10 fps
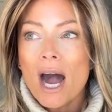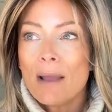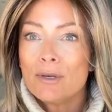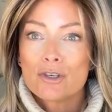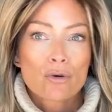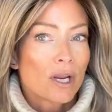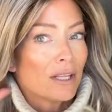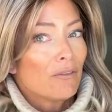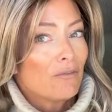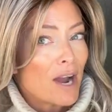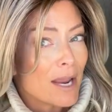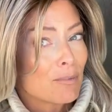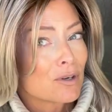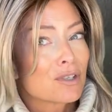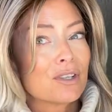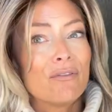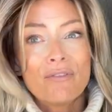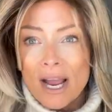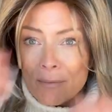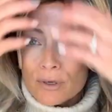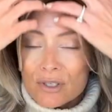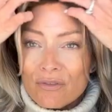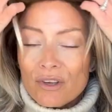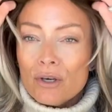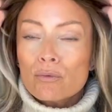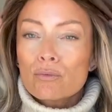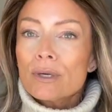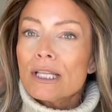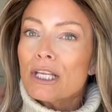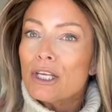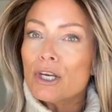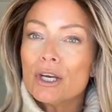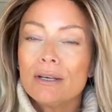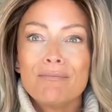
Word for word: I'm enjoying the fibers. The fibers feel really good.